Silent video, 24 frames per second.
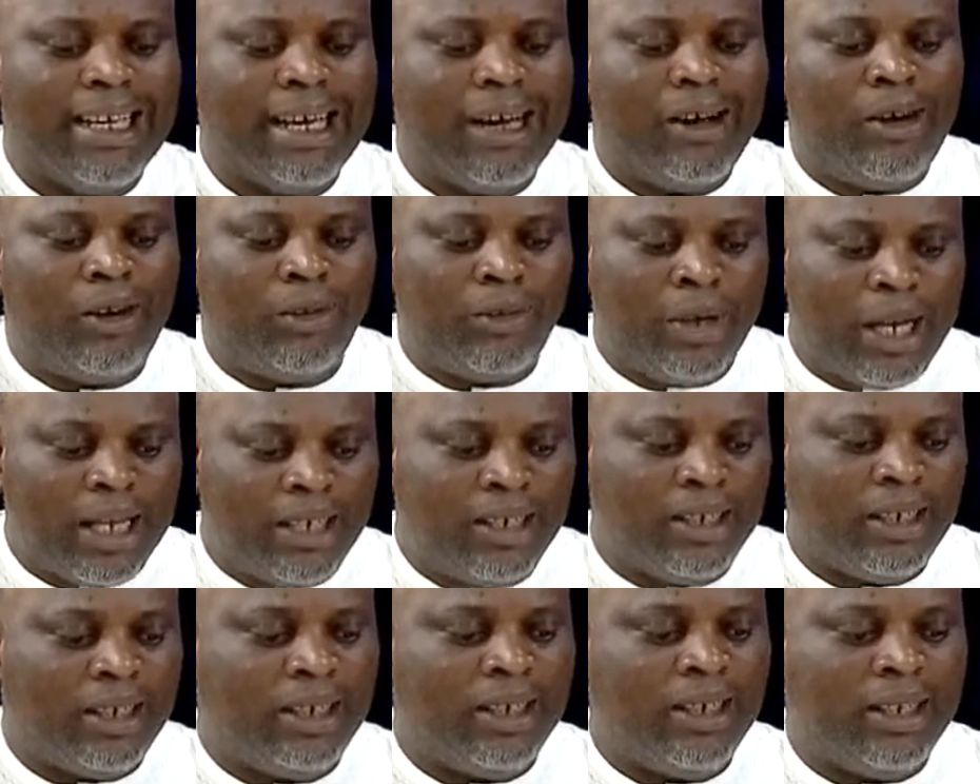
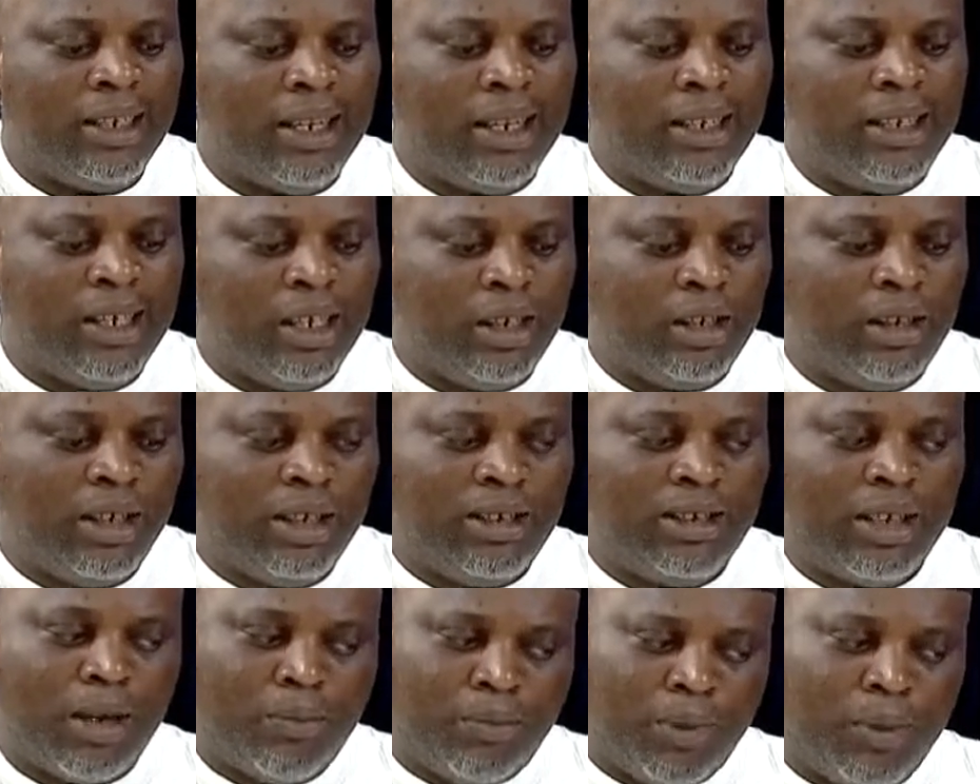Already,
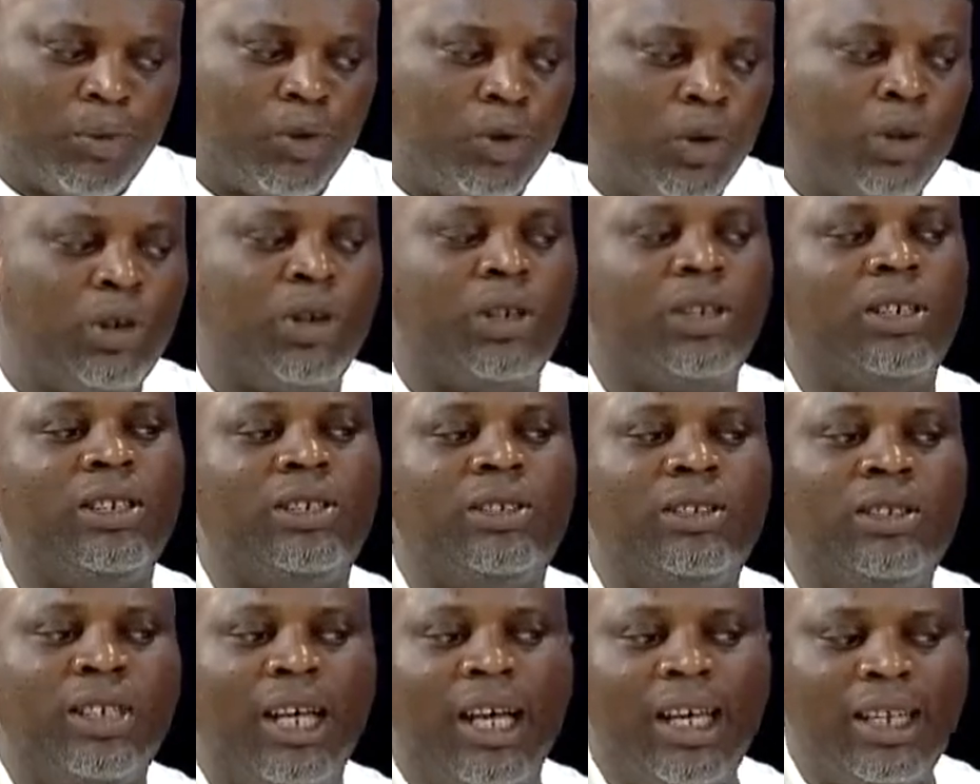these same people don't
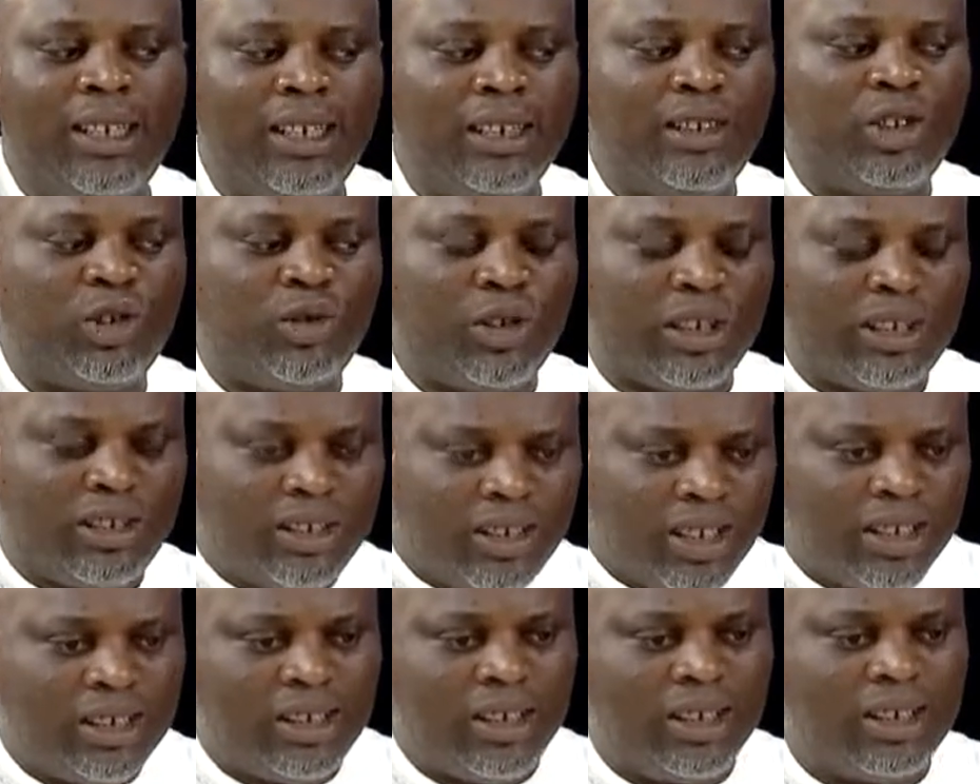understand the
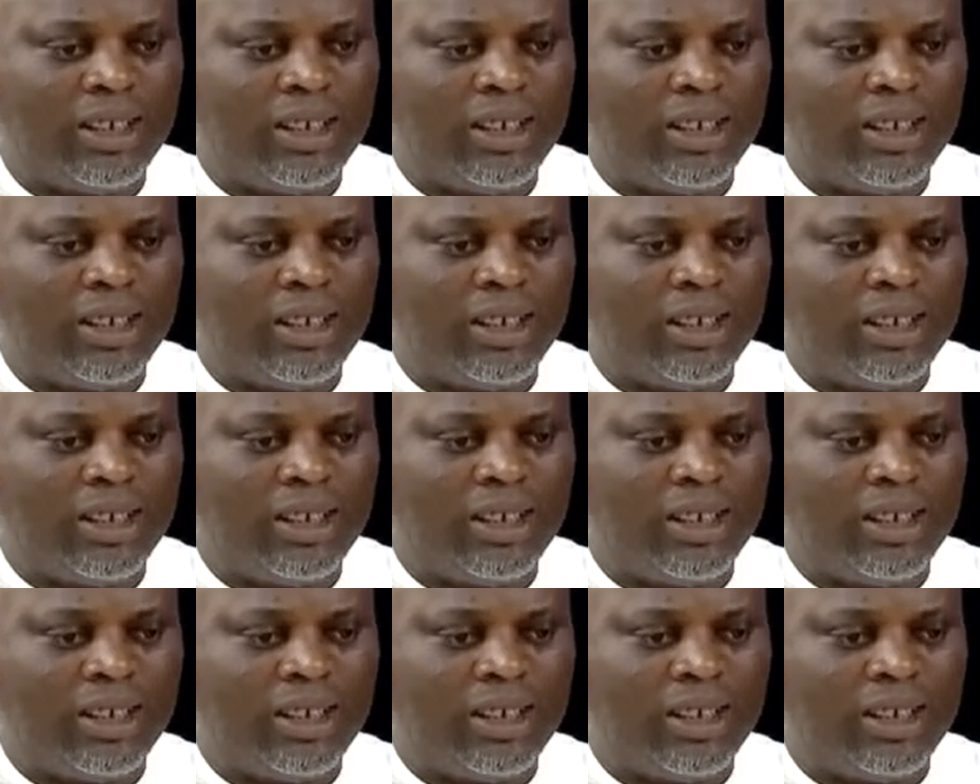strategic